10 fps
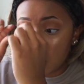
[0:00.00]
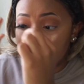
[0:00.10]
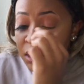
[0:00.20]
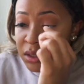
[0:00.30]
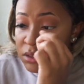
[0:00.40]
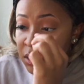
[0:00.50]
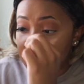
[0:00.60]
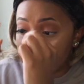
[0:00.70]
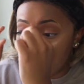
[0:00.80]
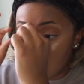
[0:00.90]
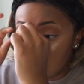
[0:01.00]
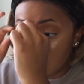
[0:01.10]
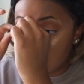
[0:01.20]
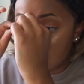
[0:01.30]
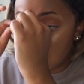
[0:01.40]
and I just hold it down
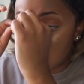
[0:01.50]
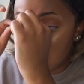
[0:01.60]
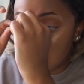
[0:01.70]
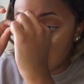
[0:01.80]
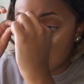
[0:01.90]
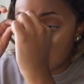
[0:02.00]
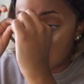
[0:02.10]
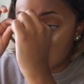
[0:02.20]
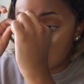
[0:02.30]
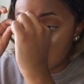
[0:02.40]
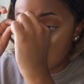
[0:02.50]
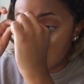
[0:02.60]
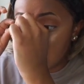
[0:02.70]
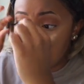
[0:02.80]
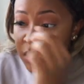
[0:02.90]
for a few seconds.
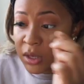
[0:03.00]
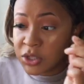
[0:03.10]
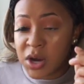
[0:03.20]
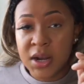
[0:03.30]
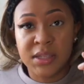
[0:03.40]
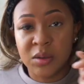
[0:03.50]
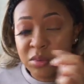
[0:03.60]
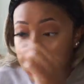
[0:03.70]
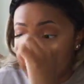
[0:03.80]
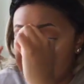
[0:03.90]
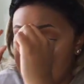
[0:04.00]
Try not to blink. I